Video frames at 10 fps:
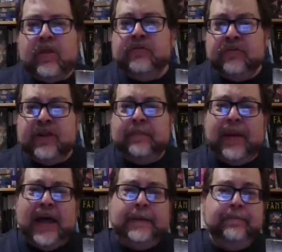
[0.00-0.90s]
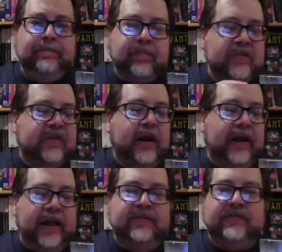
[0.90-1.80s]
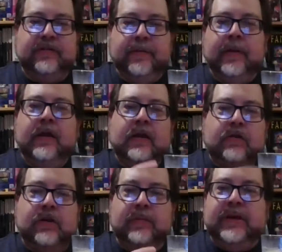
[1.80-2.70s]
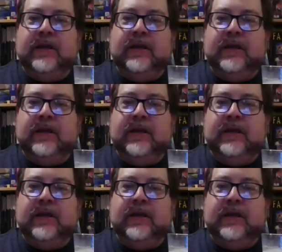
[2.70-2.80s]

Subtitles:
So it's not bad. It's got a nice creamy